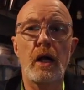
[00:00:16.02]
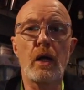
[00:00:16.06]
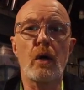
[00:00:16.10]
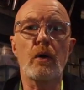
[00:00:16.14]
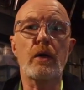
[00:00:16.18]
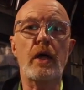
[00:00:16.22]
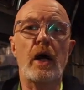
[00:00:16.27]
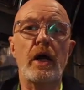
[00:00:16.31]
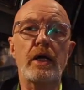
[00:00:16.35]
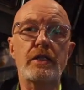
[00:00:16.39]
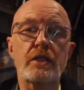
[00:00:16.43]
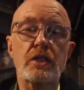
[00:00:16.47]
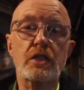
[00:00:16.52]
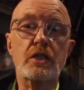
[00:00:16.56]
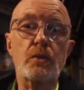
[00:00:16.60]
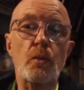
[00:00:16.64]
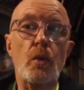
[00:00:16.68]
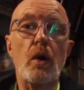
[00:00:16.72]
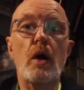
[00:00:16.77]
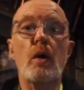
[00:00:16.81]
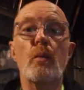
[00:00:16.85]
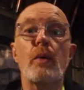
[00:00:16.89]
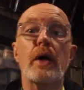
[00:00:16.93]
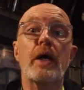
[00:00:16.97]
Hello guys, it's
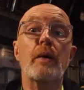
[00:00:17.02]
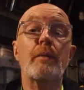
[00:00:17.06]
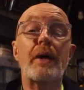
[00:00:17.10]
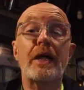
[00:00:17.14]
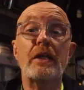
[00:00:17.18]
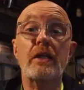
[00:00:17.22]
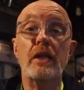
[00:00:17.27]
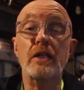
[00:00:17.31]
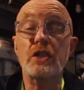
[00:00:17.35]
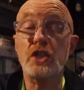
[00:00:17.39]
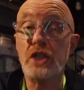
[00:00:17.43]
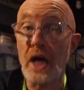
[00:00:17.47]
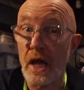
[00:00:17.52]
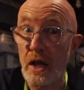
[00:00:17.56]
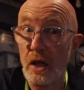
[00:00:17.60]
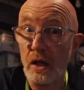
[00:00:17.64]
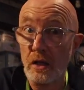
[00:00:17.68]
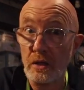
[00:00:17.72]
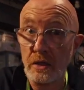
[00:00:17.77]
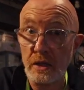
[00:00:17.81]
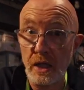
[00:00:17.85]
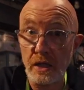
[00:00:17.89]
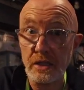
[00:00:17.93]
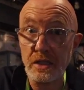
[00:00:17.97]
Amor and welcome back to the
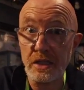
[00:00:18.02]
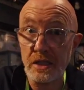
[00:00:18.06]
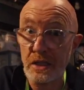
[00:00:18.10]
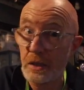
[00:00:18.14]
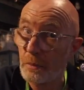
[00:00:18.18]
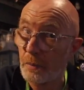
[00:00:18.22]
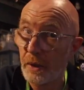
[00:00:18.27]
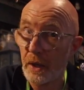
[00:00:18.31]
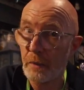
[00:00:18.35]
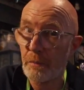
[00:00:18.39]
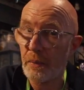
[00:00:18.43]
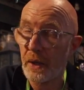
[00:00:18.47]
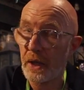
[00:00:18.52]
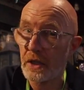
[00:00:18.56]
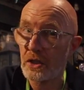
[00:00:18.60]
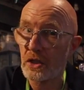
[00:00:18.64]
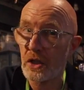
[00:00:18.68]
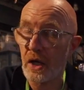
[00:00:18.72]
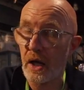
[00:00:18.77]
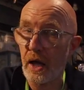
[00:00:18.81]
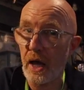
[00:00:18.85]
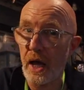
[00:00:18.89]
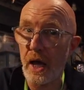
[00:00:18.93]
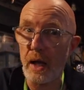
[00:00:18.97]
channel. This is the big
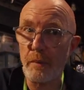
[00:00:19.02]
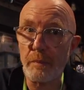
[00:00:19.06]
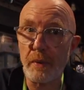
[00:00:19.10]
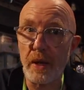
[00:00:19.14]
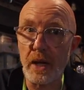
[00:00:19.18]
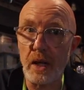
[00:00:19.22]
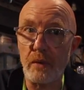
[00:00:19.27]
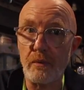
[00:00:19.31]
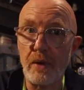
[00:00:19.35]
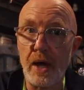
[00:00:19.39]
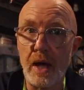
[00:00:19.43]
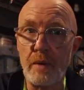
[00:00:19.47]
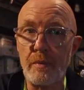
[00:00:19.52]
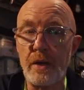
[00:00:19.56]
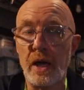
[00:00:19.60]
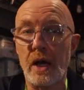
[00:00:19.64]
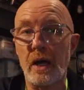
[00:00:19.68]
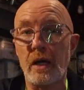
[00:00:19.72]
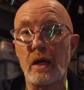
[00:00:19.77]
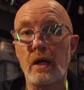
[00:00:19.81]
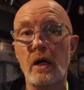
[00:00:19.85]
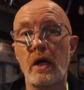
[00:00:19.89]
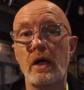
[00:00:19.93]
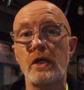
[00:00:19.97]
picture, El Panorama,
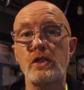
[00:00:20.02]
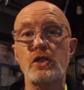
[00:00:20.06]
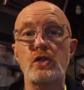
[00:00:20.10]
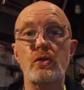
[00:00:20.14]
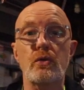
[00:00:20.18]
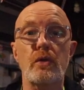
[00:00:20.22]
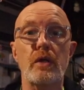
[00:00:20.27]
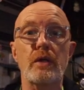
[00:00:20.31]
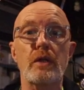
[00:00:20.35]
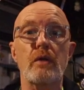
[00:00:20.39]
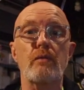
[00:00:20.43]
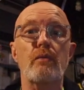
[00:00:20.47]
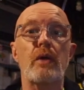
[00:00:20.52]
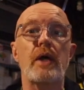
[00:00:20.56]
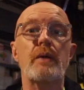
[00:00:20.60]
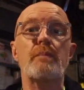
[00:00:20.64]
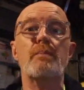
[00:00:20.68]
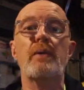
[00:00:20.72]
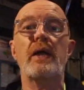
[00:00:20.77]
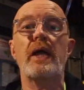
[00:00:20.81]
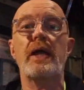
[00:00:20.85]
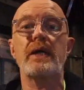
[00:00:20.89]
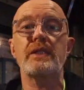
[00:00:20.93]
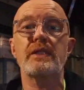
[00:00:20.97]
and guys, you're in the
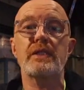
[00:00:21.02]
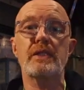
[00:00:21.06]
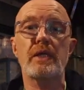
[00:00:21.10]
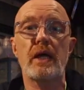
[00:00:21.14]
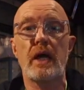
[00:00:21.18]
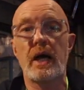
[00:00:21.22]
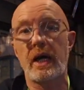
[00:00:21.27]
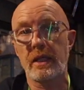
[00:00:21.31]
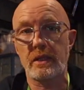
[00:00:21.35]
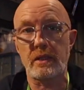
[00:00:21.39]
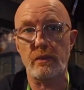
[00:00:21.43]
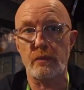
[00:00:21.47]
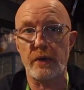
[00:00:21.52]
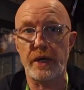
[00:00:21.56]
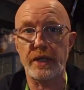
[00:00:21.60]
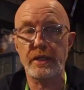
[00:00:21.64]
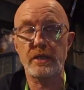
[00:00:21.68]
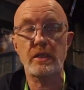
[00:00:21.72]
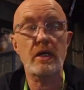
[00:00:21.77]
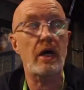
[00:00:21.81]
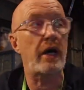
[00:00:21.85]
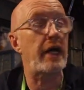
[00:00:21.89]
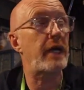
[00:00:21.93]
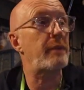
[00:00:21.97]
right place at the
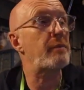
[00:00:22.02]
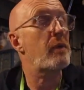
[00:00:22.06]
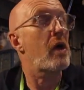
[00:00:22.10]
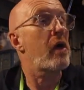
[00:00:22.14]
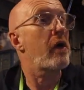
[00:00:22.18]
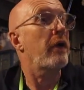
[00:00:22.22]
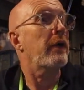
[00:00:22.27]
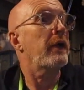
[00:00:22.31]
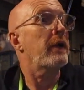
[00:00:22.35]
right time.